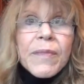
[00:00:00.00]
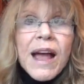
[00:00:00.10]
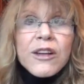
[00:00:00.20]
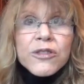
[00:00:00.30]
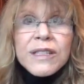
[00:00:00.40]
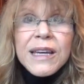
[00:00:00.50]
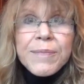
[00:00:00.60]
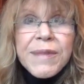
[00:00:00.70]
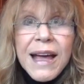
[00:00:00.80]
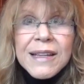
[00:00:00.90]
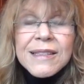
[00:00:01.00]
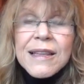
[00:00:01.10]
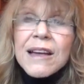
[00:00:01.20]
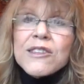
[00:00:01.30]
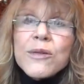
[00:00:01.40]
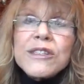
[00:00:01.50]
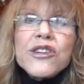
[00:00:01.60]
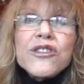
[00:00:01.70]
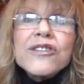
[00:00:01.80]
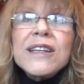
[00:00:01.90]
I could keep that in stock, so I
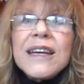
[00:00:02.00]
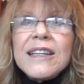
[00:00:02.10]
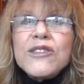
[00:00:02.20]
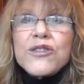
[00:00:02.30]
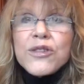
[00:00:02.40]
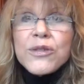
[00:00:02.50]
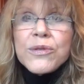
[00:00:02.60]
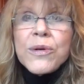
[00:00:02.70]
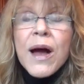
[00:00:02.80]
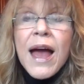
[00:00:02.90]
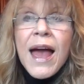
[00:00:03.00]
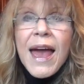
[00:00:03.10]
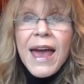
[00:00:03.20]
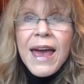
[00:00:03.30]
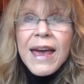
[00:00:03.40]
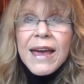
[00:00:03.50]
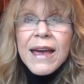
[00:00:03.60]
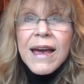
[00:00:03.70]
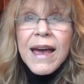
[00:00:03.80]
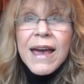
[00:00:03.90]
turned it into
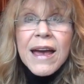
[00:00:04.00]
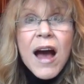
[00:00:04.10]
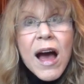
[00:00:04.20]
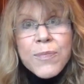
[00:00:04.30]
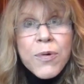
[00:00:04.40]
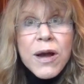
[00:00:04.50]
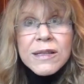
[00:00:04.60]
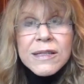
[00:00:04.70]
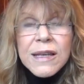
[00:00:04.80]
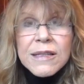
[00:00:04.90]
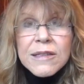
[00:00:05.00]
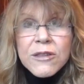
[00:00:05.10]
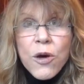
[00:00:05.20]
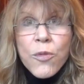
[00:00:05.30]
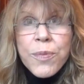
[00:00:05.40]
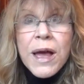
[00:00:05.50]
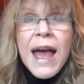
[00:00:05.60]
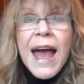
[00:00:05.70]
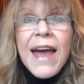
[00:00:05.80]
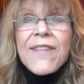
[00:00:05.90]
a hot process soap.
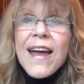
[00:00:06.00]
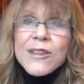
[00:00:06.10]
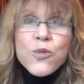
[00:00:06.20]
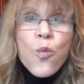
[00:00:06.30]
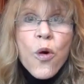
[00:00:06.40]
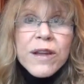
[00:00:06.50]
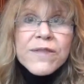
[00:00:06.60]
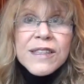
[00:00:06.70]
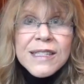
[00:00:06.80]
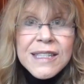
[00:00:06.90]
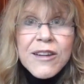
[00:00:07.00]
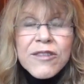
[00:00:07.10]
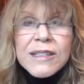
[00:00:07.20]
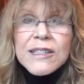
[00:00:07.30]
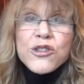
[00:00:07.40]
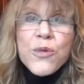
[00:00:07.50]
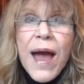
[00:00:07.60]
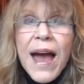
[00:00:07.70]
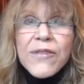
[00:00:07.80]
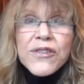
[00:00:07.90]
And that's one of the secrets, is you
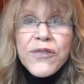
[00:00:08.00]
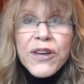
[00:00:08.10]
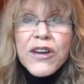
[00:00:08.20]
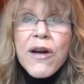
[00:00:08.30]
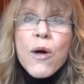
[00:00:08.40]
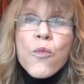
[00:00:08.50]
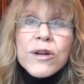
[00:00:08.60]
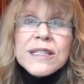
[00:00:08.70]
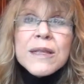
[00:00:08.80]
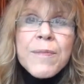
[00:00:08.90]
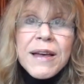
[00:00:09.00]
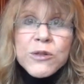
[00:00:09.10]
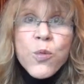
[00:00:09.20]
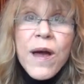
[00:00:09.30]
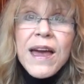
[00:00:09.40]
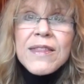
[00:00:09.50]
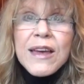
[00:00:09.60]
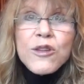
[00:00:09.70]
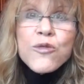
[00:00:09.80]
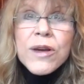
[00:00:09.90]
have to figure out what's the best way
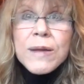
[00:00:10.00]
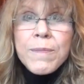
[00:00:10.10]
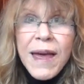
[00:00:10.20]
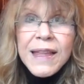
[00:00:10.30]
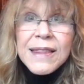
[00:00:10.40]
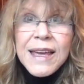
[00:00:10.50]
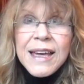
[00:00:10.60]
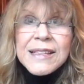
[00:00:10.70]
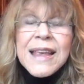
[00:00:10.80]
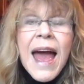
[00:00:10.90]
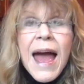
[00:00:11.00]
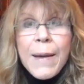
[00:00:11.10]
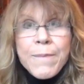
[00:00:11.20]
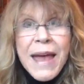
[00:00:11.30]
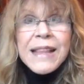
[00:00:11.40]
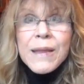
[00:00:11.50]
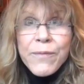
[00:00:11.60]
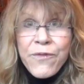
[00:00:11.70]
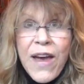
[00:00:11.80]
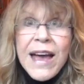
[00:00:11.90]
that you can make things and make them
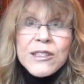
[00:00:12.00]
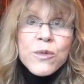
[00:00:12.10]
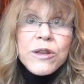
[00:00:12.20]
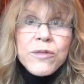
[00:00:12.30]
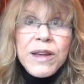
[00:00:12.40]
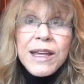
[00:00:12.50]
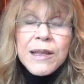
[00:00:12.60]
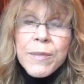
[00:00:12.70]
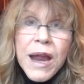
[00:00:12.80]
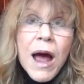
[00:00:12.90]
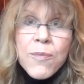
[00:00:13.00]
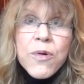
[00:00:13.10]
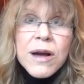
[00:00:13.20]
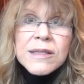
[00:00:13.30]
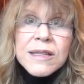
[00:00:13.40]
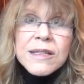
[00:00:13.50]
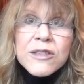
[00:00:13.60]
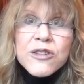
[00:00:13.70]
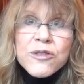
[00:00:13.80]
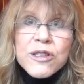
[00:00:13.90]
fast when you need them. And hot process
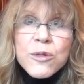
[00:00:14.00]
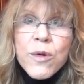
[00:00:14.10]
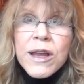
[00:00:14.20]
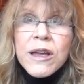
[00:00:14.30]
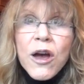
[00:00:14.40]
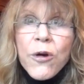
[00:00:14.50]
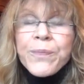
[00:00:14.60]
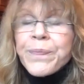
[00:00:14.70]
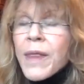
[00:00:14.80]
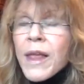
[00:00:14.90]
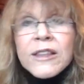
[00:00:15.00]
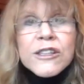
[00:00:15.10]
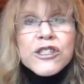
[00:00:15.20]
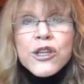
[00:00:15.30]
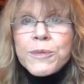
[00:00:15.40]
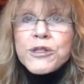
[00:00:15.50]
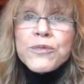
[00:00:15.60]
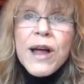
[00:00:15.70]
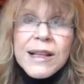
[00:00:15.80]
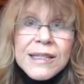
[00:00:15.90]
is usually the way to go. The soaps
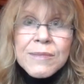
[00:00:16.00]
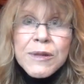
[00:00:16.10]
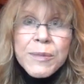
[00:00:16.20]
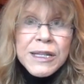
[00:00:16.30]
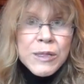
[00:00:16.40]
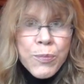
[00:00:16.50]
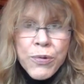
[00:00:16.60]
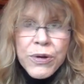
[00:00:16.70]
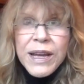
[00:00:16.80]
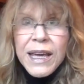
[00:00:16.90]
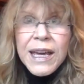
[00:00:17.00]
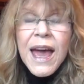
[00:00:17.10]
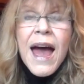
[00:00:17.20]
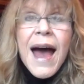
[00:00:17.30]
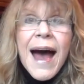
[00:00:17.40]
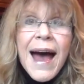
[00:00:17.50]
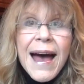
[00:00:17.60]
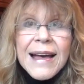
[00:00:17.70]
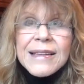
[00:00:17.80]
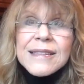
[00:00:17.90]
do not seem to be as pretty
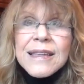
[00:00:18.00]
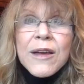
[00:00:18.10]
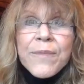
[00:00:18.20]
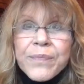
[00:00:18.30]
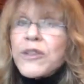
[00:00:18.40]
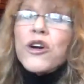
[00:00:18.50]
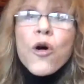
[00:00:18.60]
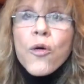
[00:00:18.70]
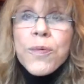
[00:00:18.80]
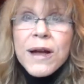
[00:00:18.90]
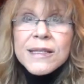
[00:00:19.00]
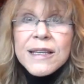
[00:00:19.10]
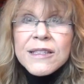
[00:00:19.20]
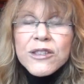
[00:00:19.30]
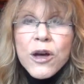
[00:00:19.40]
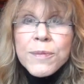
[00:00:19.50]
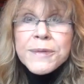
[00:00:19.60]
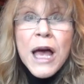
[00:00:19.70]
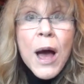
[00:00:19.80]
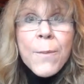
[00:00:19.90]
as the cold process
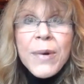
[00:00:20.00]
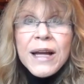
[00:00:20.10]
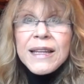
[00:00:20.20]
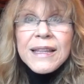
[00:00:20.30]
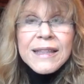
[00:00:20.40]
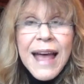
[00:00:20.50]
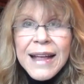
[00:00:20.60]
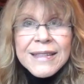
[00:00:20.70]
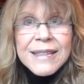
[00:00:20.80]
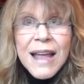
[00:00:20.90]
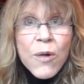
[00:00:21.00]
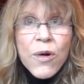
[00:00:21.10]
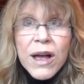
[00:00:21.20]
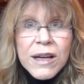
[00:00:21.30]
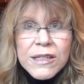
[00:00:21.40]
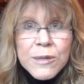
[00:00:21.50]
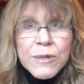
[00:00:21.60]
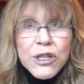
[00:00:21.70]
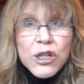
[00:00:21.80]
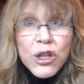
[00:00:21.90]
soaps, but that's not what
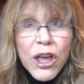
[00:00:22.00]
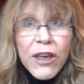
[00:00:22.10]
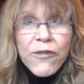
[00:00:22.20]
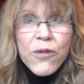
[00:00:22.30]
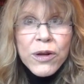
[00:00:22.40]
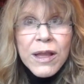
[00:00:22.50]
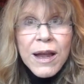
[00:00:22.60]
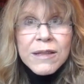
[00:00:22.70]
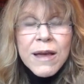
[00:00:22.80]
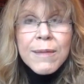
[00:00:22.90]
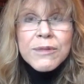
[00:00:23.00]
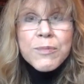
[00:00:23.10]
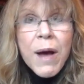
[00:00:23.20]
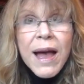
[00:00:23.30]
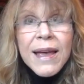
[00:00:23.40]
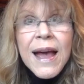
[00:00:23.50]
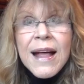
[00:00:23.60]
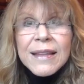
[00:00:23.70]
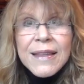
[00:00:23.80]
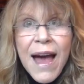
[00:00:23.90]
customers are looking for a lot of times. My
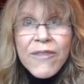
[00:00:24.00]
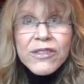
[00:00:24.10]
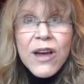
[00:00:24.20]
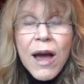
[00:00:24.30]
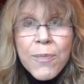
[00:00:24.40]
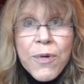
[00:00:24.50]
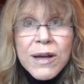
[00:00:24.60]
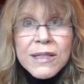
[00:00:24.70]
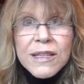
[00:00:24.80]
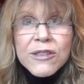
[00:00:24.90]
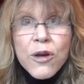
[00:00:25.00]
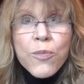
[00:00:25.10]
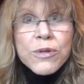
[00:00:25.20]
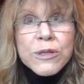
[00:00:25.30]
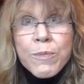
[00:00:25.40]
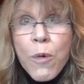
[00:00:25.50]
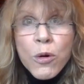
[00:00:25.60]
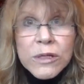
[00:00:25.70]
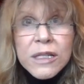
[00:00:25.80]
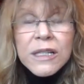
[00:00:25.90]
lavender hot process soap was
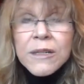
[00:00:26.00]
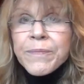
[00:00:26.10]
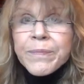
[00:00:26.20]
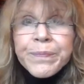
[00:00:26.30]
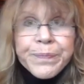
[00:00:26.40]
mostly